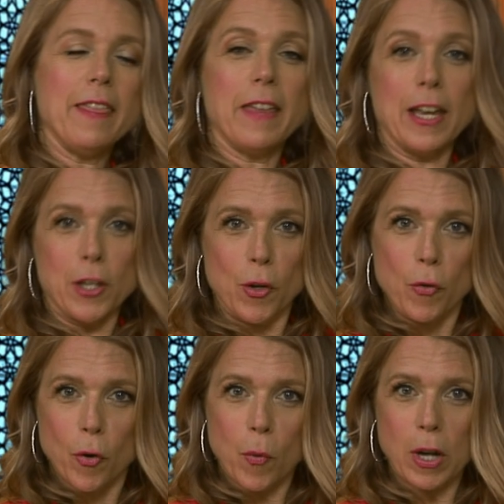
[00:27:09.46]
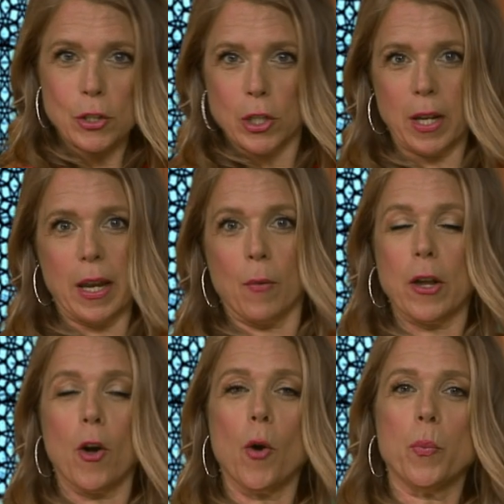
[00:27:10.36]
thank you for watching, and we
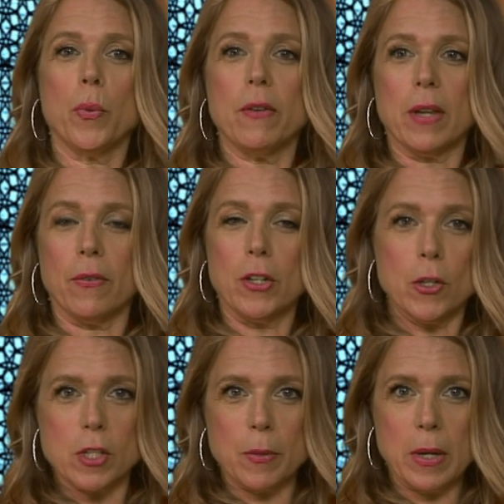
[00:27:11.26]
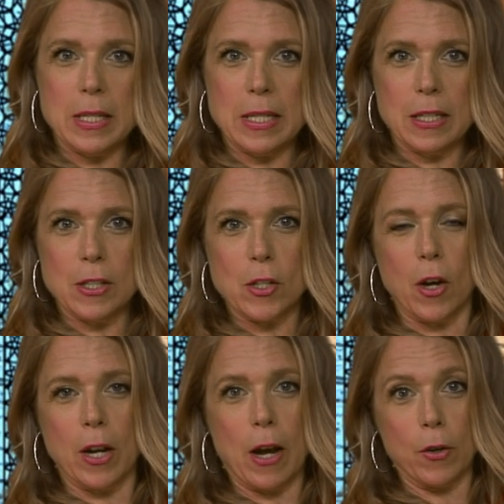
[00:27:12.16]
hope we've given you some ideas
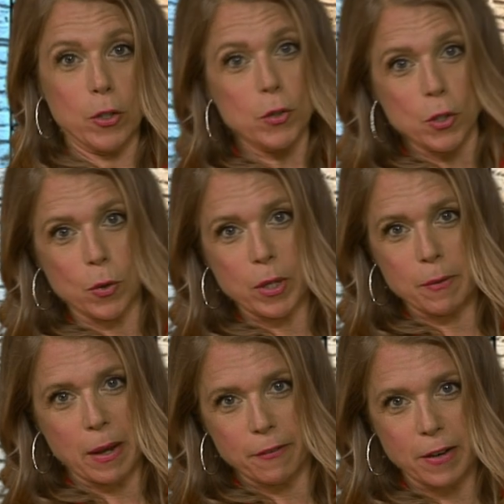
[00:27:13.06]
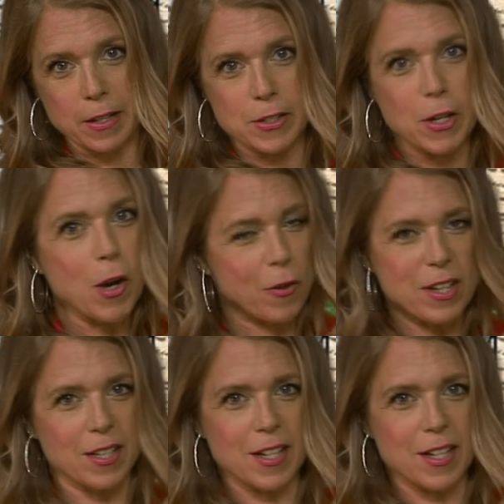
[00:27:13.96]
on how you too can manifest a great sex